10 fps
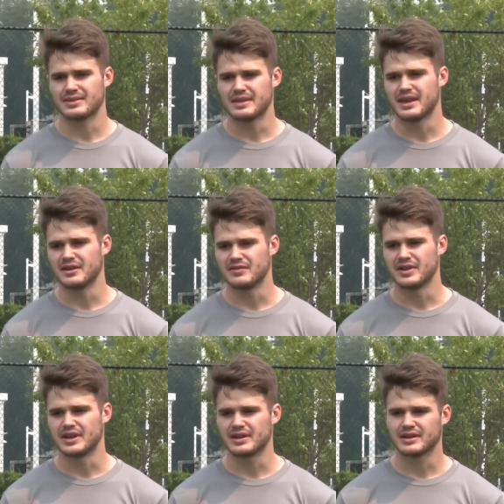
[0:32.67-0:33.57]
At the end of
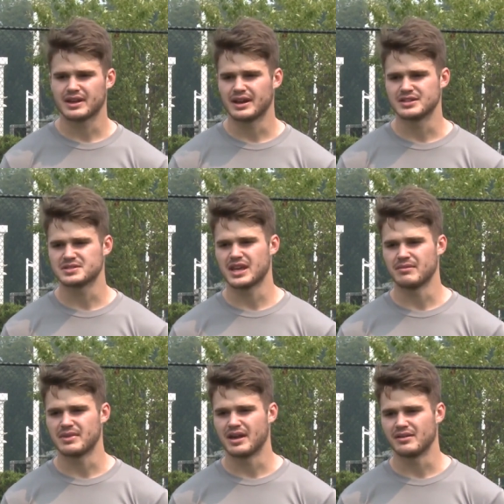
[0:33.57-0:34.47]
it, it kind of just
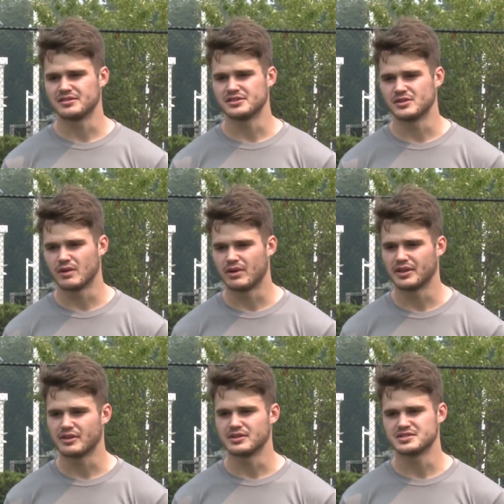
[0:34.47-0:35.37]
came down to I
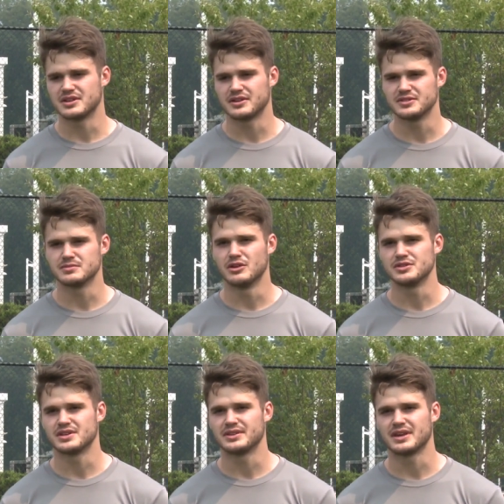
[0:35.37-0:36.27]
wanted to go to Syracuse the
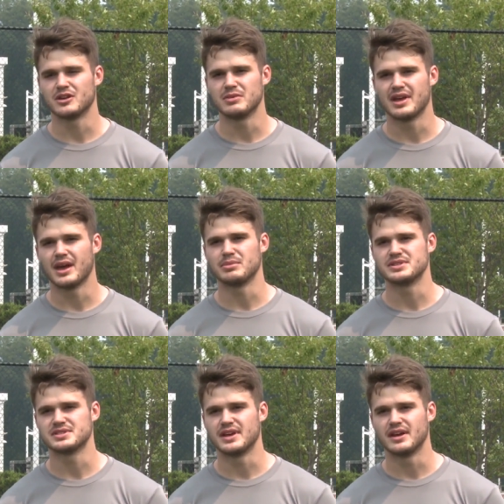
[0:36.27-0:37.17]
most, and I think I'd be
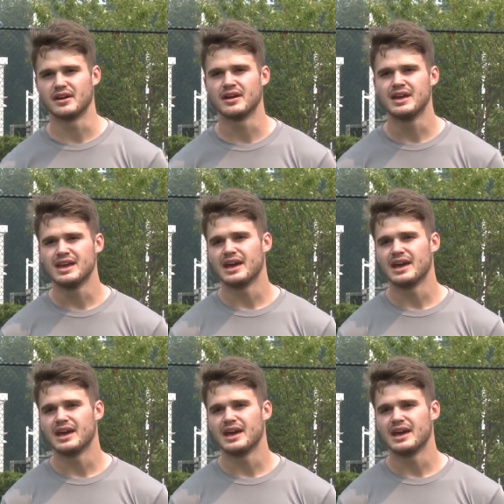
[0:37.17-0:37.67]
happiest there.